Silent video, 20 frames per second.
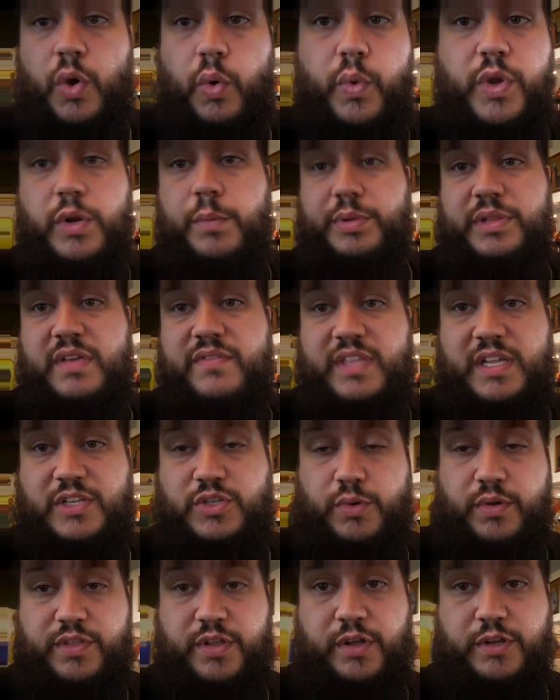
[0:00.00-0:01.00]
We don't believe that
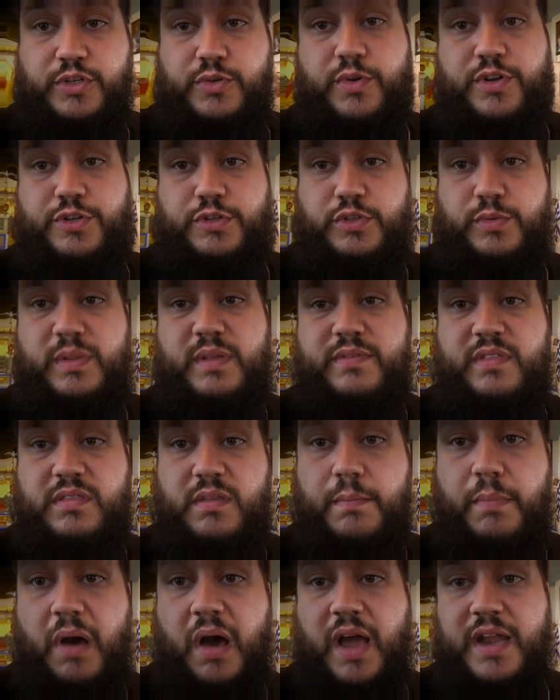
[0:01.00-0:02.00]
as Orthodox Christians. We believe that
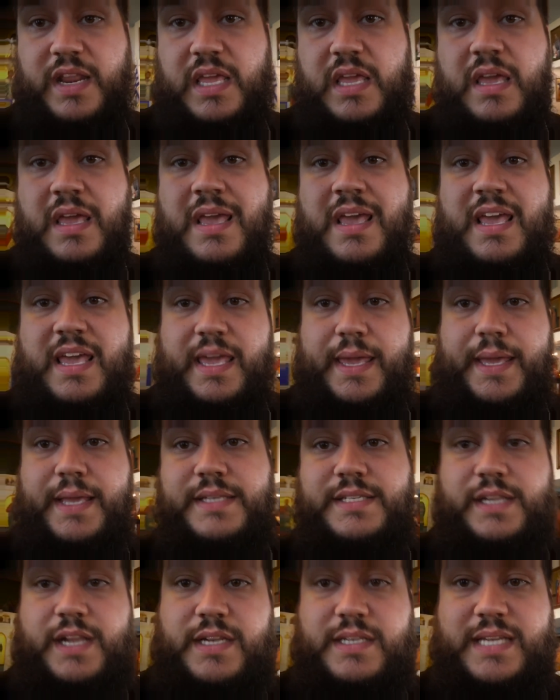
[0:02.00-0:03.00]
the body
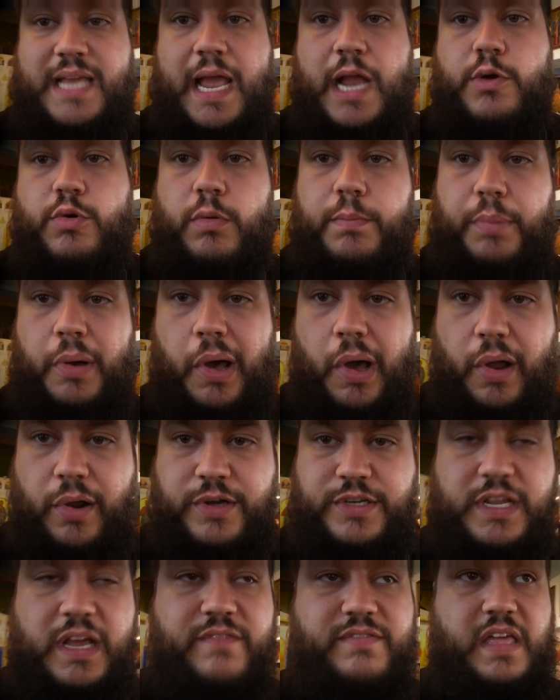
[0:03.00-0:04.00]
is an integral
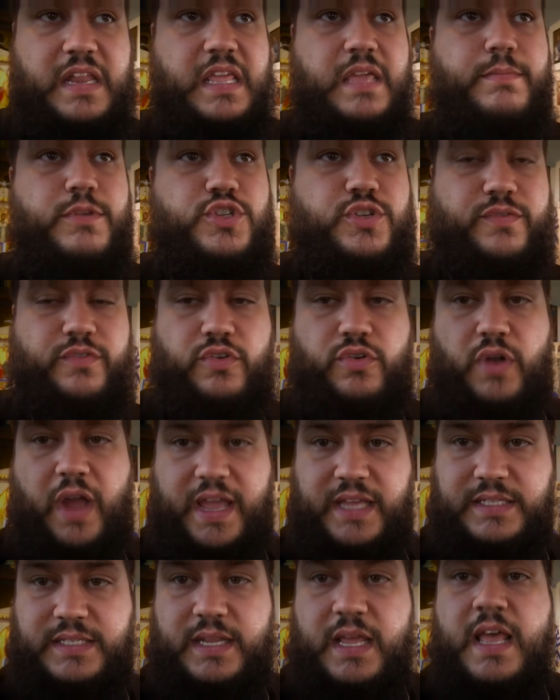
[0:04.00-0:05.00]
part of that image of
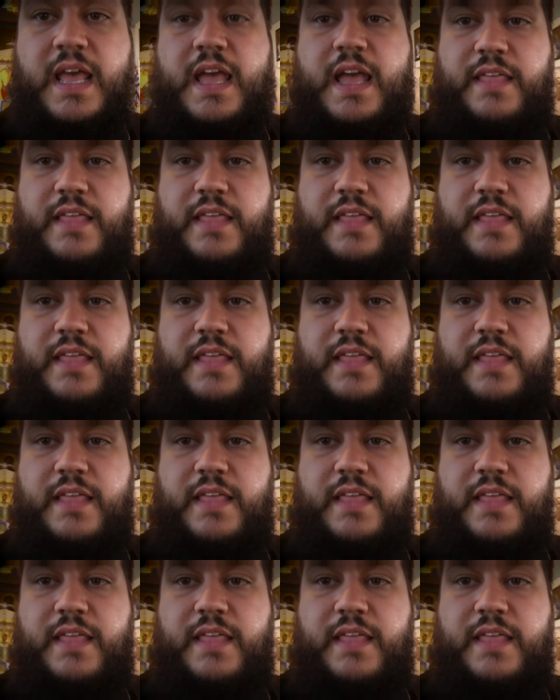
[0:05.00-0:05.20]
Christ,